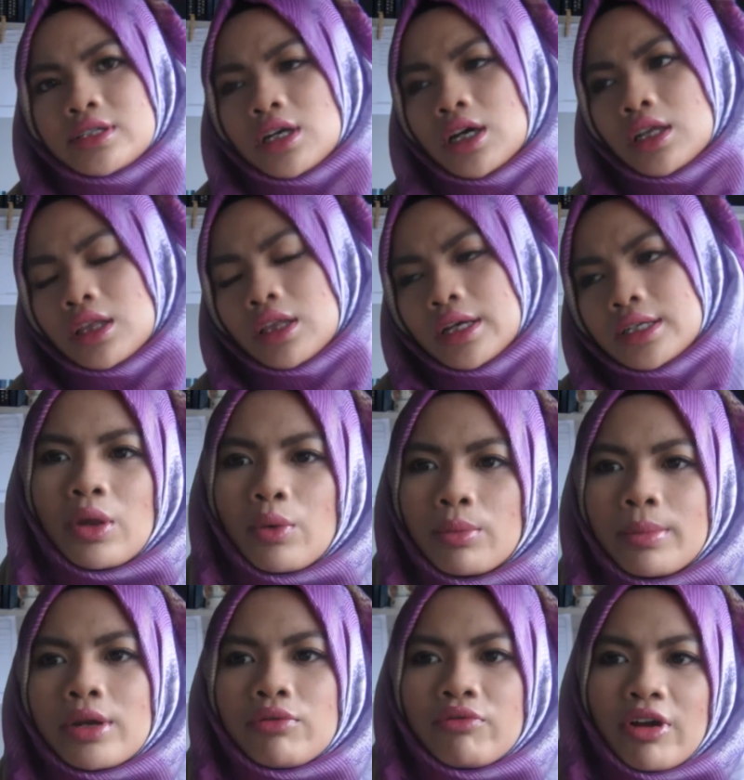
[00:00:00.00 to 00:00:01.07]
They were
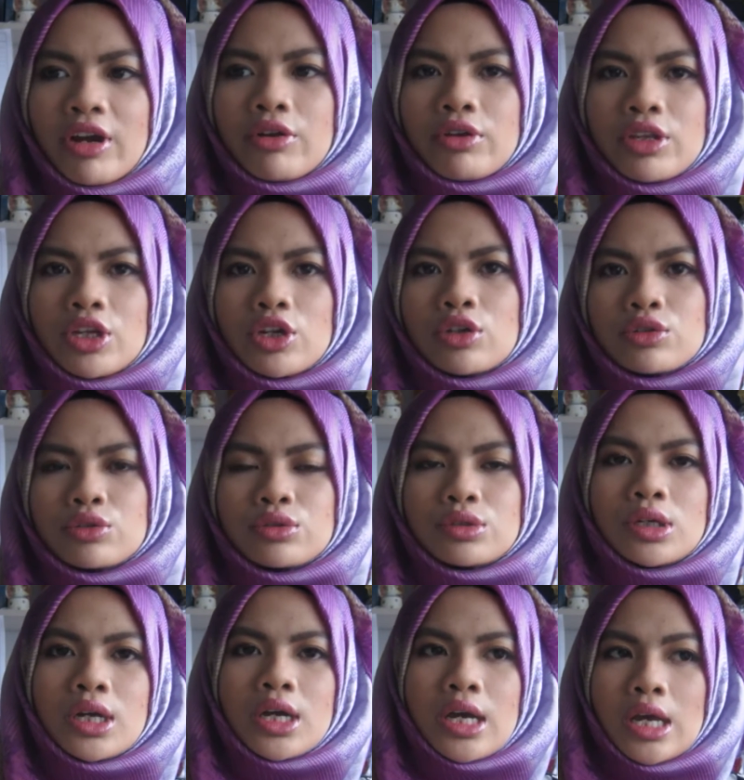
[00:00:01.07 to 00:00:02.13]
being very critical
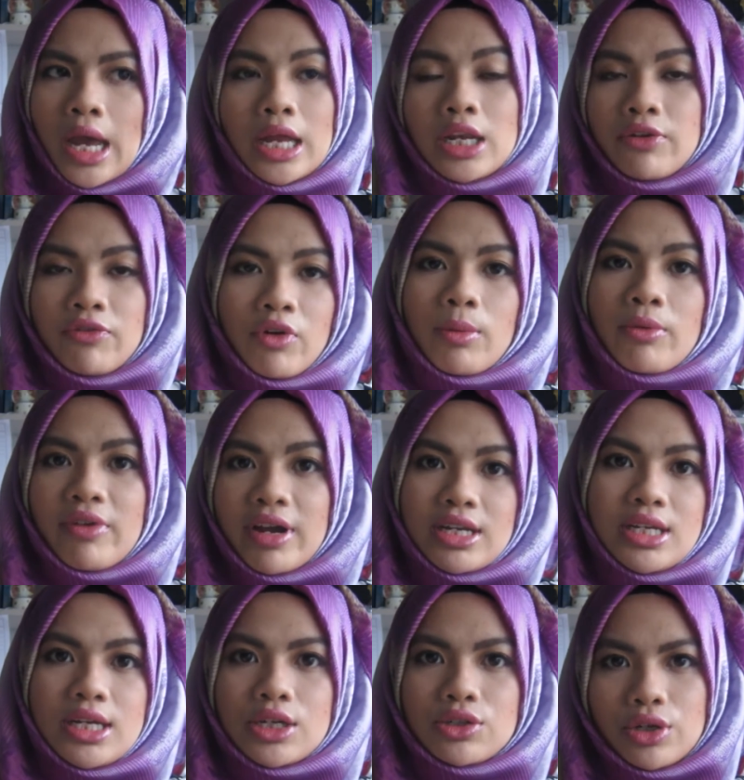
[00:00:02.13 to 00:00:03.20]
to any form of
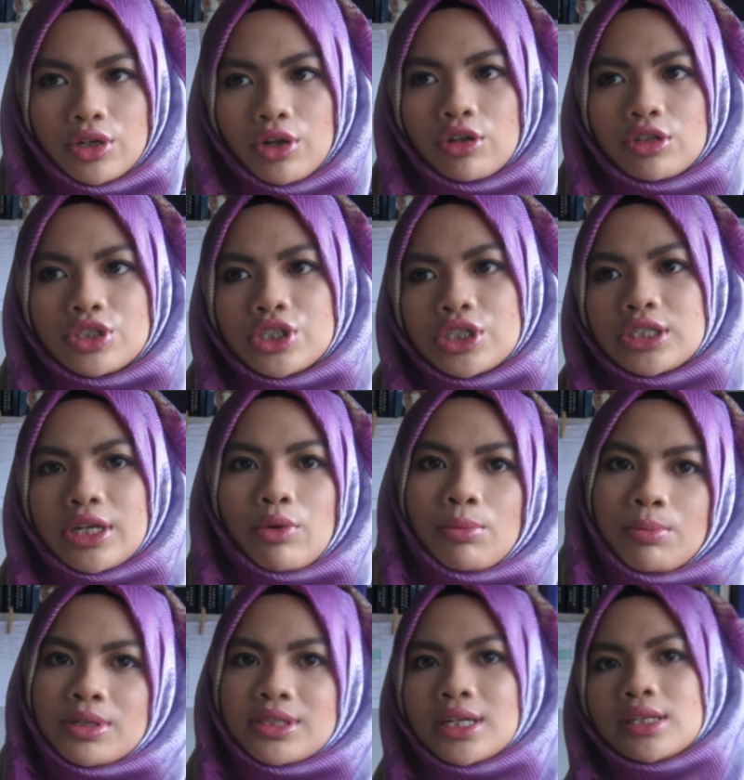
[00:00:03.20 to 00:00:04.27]
ideas or ideologies that were
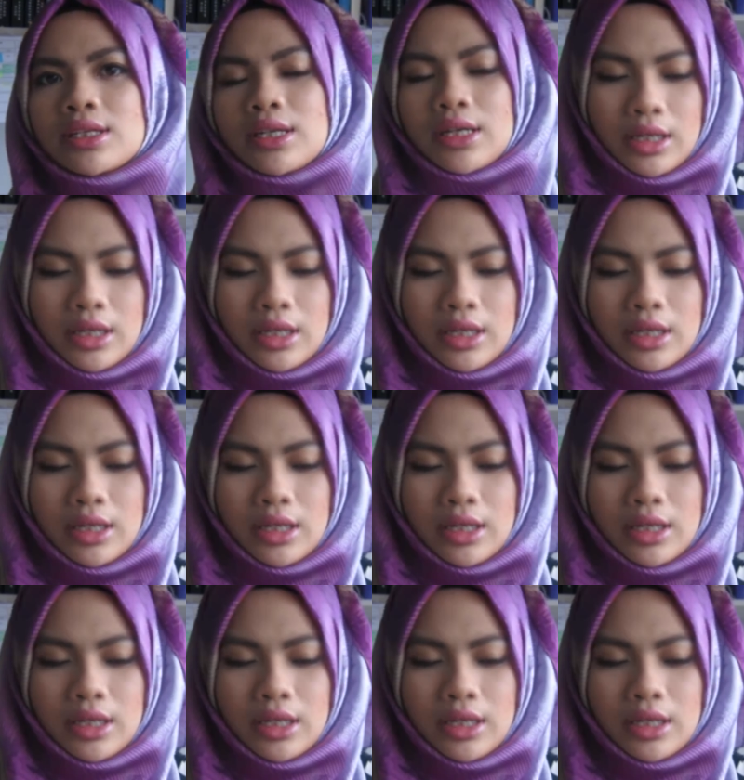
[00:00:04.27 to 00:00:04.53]
presented,